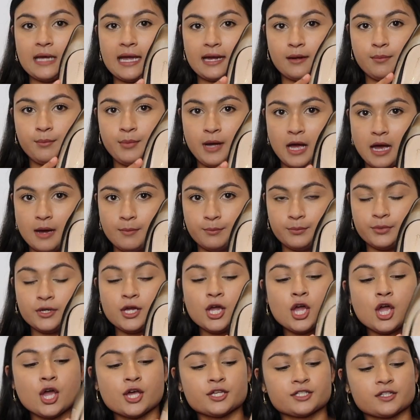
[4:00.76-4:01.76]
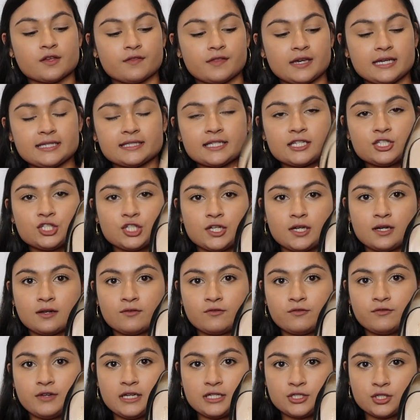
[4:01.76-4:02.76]
black pump. So these are
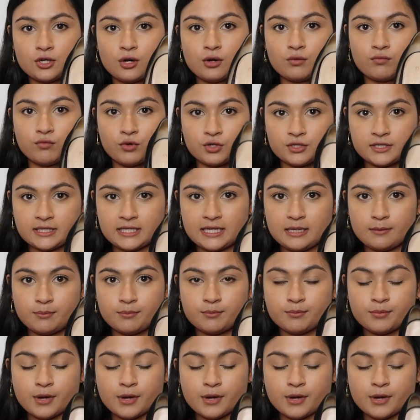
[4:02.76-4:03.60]
Gianvito Rossi